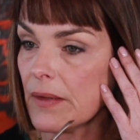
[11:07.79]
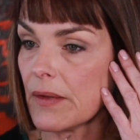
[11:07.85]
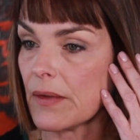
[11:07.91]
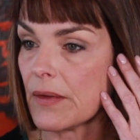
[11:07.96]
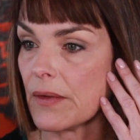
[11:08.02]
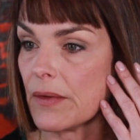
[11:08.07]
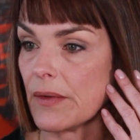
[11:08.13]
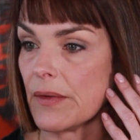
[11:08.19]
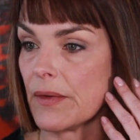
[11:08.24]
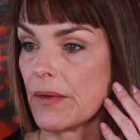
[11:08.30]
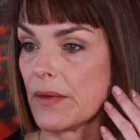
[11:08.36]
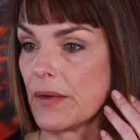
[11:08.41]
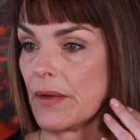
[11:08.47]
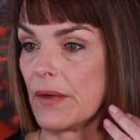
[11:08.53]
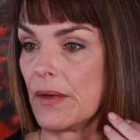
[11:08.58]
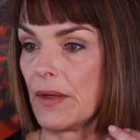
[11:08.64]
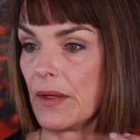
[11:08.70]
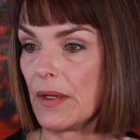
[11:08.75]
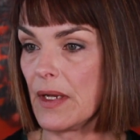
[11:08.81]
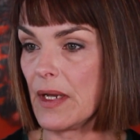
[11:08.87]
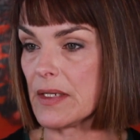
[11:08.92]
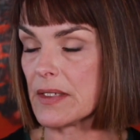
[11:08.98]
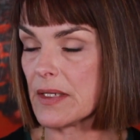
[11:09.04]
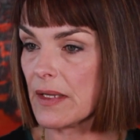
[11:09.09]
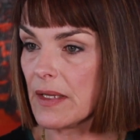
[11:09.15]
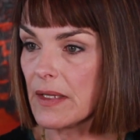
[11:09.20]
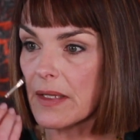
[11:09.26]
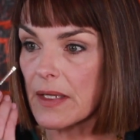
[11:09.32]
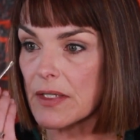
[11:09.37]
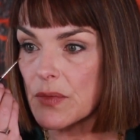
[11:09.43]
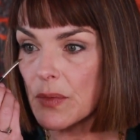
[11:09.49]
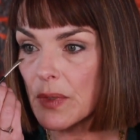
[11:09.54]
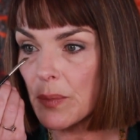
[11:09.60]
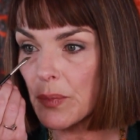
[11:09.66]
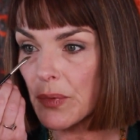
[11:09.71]
Okay. Nice. I
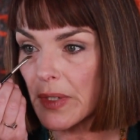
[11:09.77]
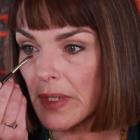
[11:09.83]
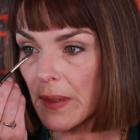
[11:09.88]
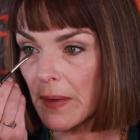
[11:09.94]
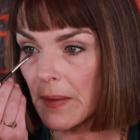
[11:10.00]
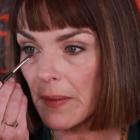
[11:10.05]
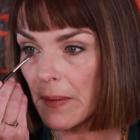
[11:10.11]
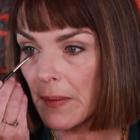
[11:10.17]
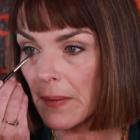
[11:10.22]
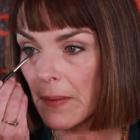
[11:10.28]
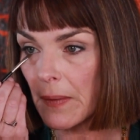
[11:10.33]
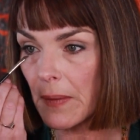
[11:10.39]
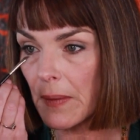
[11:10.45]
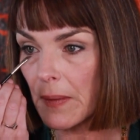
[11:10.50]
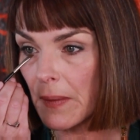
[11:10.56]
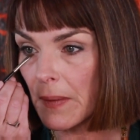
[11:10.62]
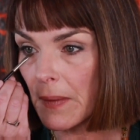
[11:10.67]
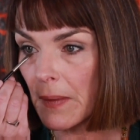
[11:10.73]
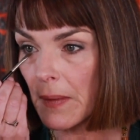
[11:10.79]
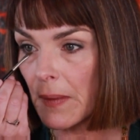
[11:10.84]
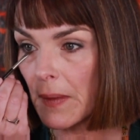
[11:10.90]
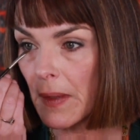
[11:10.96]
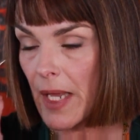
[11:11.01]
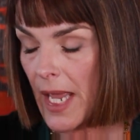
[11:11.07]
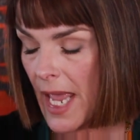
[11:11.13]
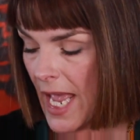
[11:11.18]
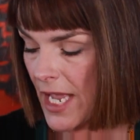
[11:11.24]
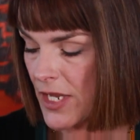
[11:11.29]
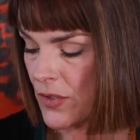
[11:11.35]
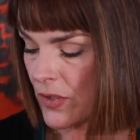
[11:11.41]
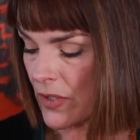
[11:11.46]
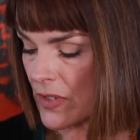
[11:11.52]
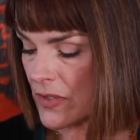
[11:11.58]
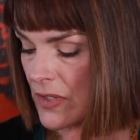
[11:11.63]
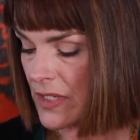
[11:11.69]
think that's really pretty.
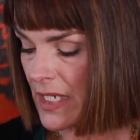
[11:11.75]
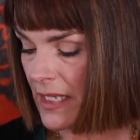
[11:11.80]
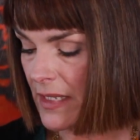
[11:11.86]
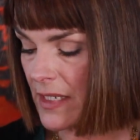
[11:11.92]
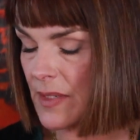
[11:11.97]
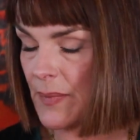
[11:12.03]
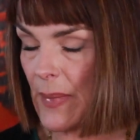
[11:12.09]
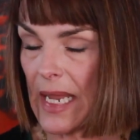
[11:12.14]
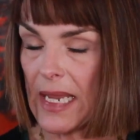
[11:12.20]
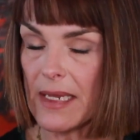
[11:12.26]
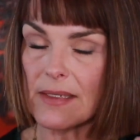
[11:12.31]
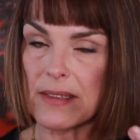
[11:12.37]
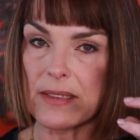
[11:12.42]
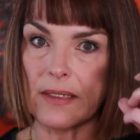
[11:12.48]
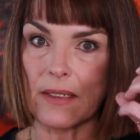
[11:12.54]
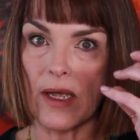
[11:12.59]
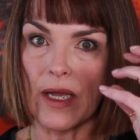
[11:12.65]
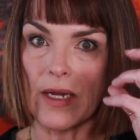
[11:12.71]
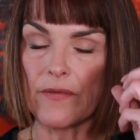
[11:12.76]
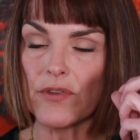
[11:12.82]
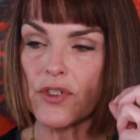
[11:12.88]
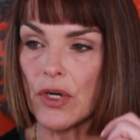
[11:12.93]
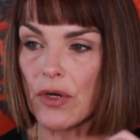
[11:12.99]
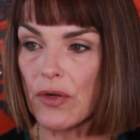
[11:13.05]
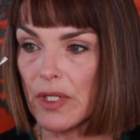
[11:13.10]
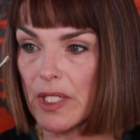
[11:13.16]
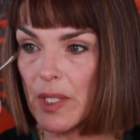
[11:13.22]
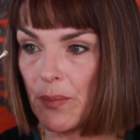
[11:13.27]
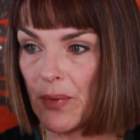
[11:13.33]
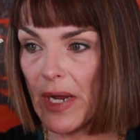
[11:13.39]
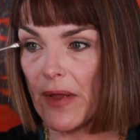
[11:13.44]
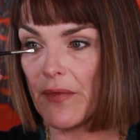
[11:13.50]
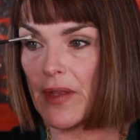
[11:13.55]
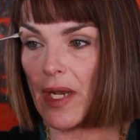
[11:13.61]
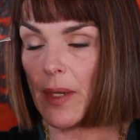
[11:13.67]
You could also take the space, the kind of
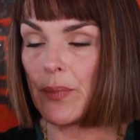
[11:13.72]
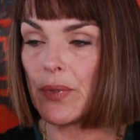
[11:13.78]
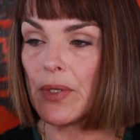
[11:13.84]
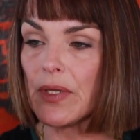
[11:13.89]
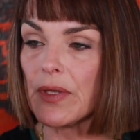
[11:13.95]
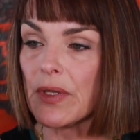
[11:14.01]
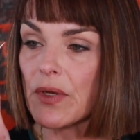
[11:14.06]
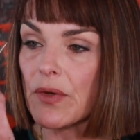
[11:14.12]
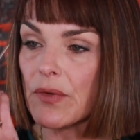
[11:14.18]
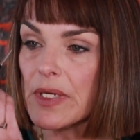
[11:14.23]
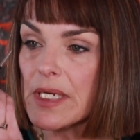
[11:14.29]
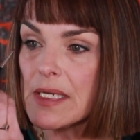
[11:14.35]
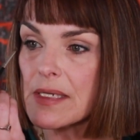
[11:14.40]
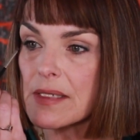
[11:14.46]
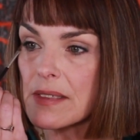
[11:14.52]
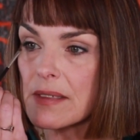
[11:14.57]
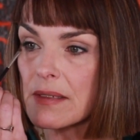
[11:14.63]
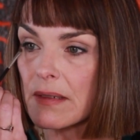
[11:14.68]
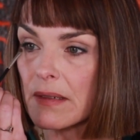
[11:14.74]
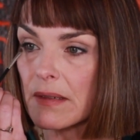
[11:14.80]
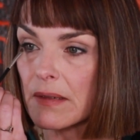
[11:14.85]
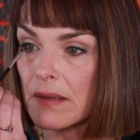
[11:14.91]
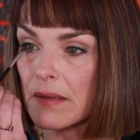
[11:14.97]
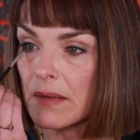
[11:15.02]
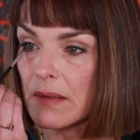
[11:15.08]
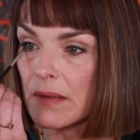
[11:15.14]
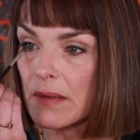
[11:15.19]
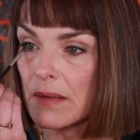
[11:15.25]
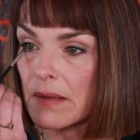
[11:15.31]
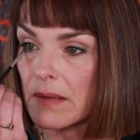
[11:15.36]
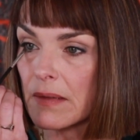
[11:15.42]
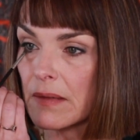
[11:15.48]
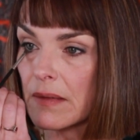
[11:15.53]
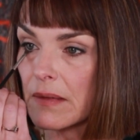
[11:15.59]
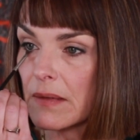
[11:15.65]
charcoaly brown that I put in the crease,
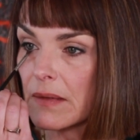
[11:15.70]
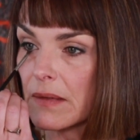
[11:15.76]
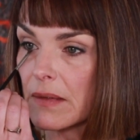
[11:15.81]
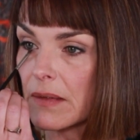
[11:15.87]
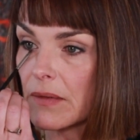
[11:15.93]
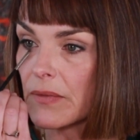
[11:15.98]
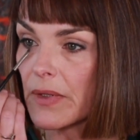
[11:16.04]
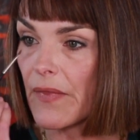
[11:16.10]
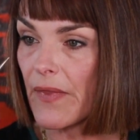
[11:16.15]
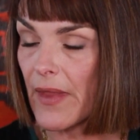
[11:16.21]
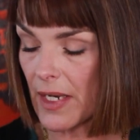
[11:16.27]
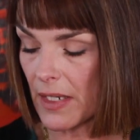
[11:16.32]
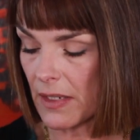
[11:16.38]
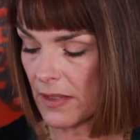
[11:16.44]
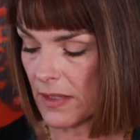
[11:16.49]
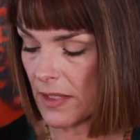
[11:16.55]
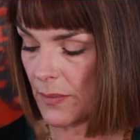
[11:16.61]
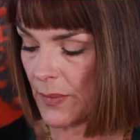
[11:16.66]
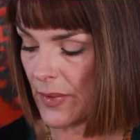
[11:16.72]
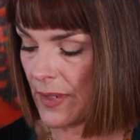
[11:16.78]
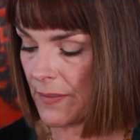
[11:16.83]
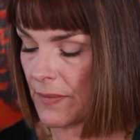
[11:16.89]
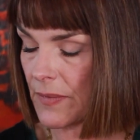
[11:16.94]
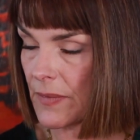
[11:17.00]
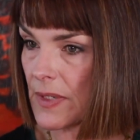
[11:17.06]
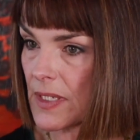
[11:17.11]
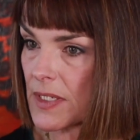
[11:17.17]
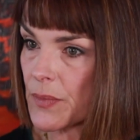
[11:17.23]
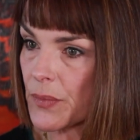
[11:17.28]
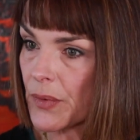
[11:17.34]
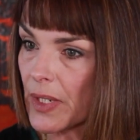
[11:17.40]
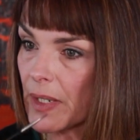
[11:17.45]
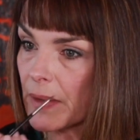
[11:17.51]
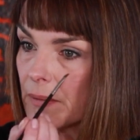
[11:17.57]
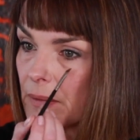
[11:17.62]
and run that a little bit.
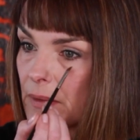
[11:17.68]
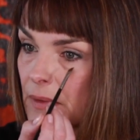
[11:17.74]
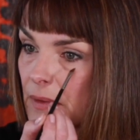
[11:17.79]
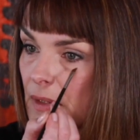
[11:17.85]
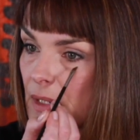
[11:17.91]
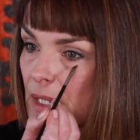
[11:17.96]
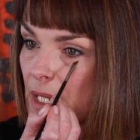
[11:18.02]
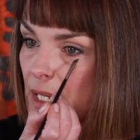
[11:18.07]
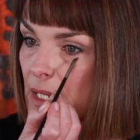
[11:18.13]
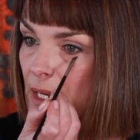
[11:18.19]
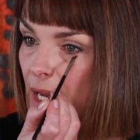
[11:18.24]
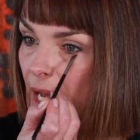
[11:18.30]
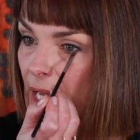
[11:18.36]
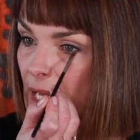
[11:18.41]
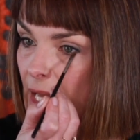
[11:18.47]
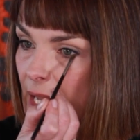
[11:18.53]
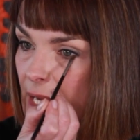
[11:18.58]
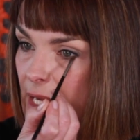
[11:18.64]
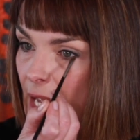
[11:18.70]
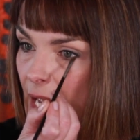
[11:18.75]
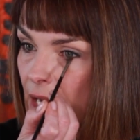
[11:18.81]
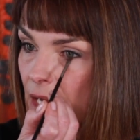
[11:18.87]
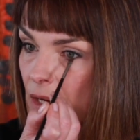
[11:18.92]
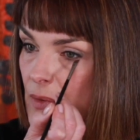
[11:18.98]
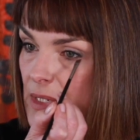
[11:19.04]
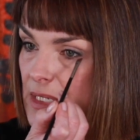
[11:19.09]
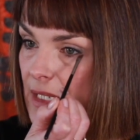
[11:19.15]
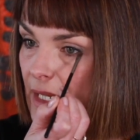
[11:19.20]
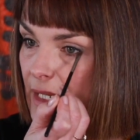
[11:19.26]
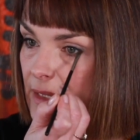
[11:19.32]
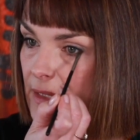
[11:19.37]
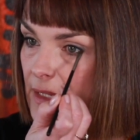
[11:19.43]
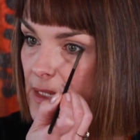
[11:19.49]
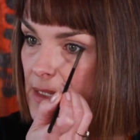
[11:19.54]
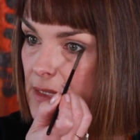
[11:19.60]
That's pretty. I
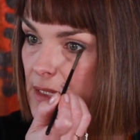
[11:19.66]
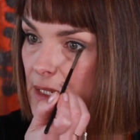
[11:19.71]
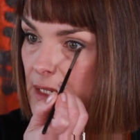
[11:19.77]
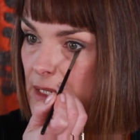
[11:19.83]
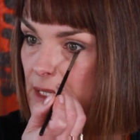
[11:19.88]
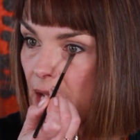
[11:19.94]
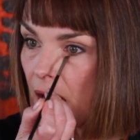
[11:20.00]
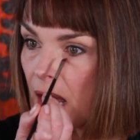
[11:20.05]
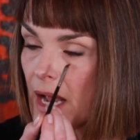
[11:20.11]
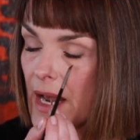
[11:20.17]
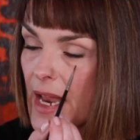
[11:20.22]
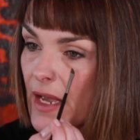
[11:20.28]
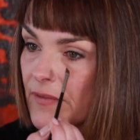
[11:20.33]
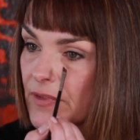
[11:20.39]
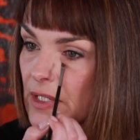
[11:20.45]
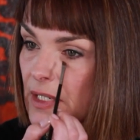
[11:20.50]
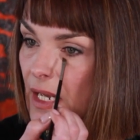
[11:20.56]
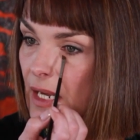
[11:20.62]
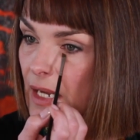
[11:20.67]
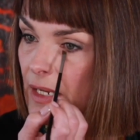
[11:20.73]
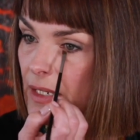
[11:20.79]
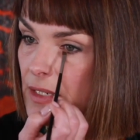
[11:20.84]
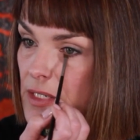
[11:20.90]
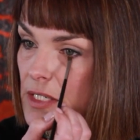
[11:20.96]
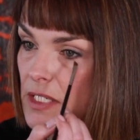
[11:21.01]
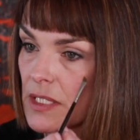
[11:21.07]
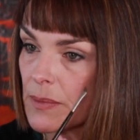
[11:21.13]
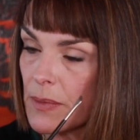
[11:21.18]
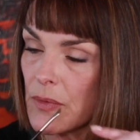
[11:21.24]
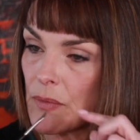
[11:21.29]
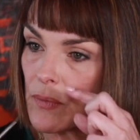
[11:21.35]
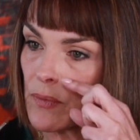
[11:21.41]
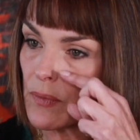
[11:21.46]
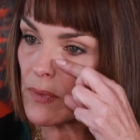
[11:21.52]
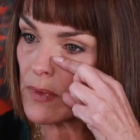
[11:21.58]
always like things to not have a line,
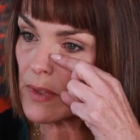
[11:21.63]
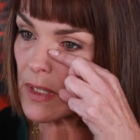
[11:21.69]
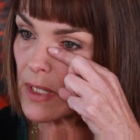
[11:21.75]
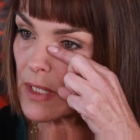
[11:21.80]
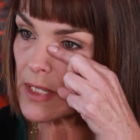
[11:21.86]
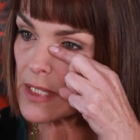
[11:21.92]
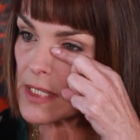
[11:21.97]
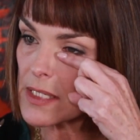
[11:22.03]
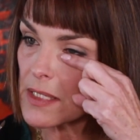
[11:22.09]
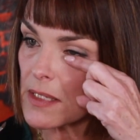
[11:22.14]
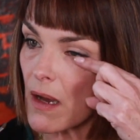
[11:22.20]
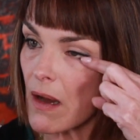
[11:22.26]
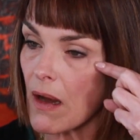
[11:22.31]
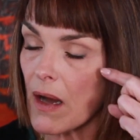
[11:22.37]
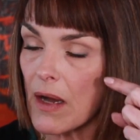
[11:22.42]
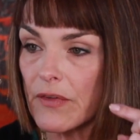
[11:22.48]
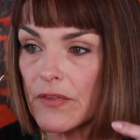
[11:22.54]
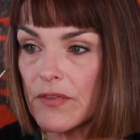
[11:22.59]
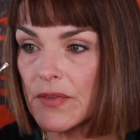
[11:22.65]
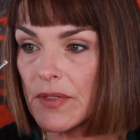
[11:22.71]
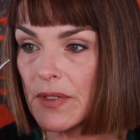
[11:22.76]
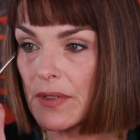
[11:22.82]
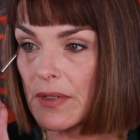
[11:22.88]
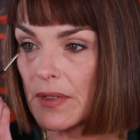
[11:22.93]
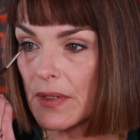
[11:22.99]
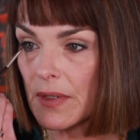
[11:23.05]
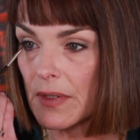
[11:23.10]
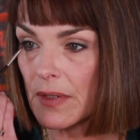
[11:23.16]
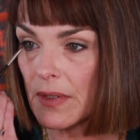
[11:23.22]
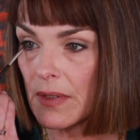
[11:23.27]
just to be really soft.